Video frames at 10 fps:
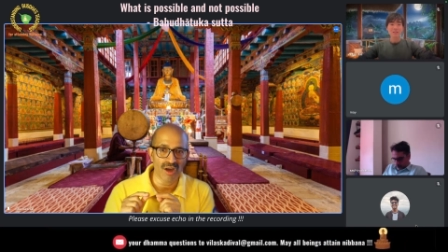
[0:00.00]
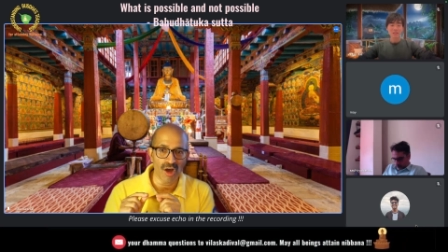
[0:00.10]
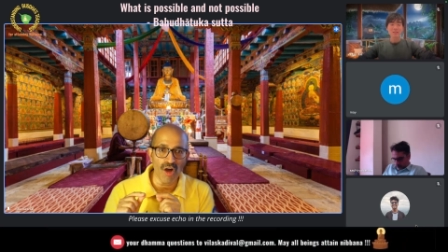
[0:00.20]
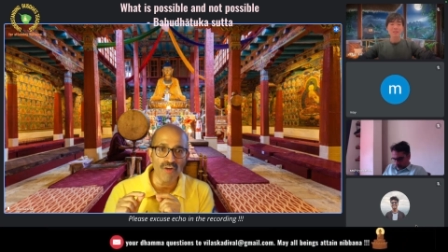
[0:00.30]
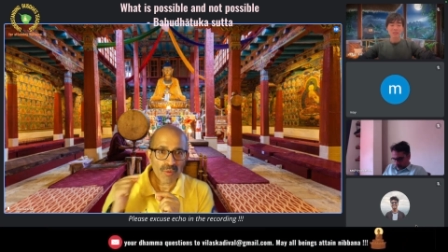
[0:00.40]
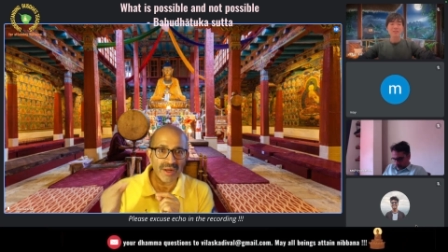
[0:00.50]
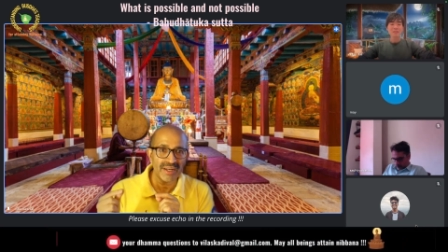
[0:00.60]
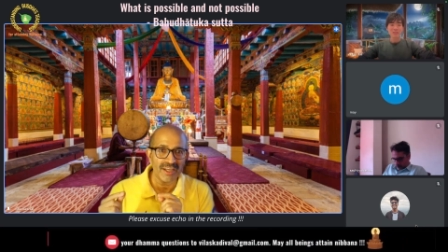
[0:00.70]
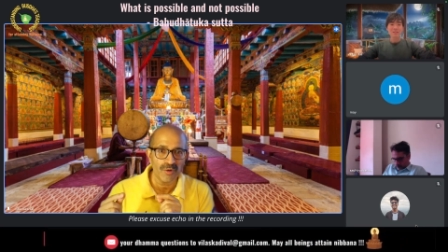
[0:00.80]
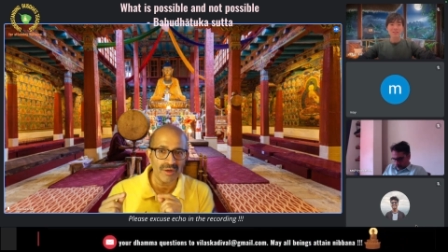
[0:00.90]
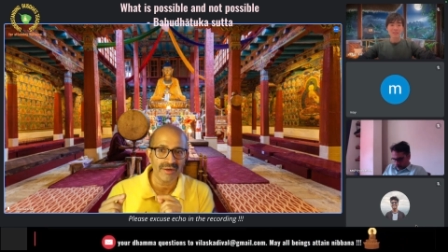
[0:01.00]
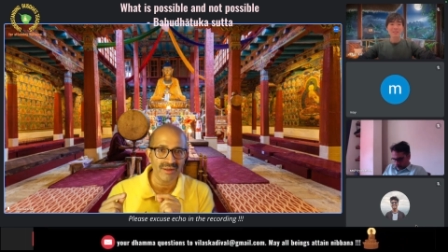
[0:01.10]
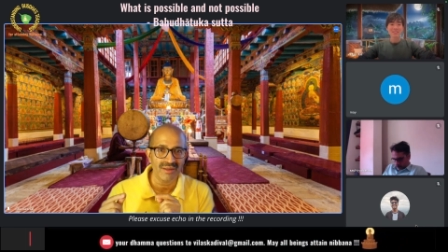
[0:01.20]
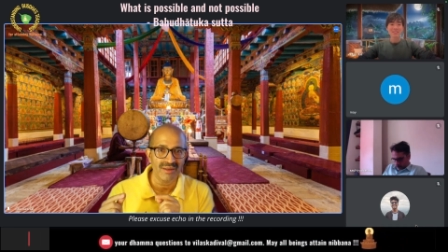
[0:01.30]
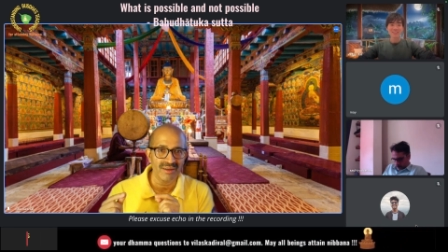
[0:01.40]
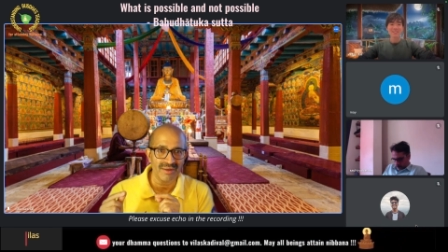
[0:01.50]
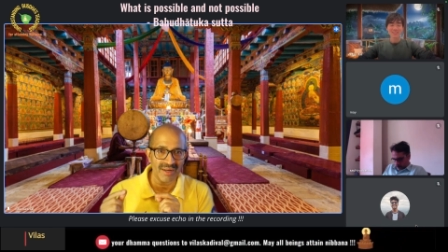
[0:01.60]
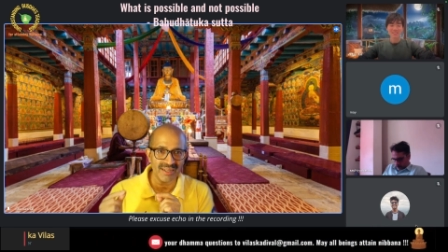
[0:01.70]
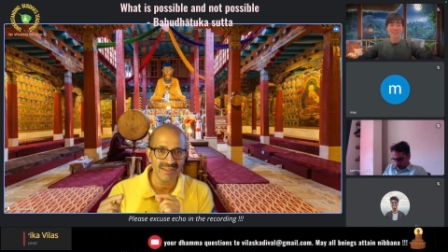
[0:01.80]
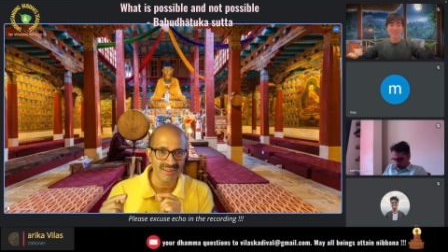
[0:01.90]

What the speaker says: Of a 1 year old, right?